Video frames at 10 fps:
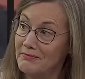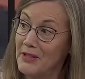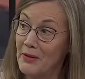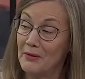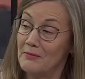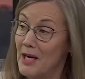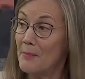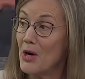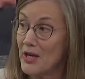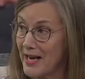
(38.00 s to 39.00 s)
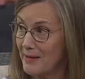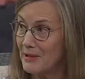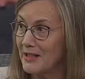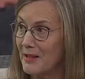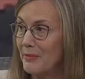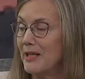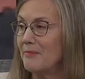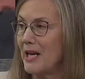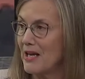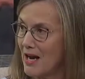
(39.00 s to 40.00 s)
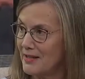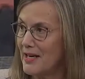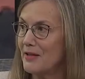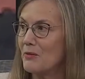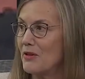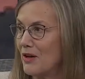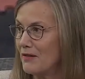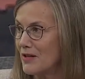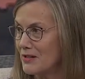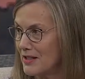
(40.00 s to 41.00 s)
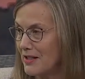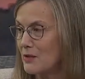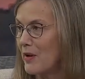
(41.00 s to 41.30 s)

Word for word: you know, up our game a little bit, make contact with all of our cities.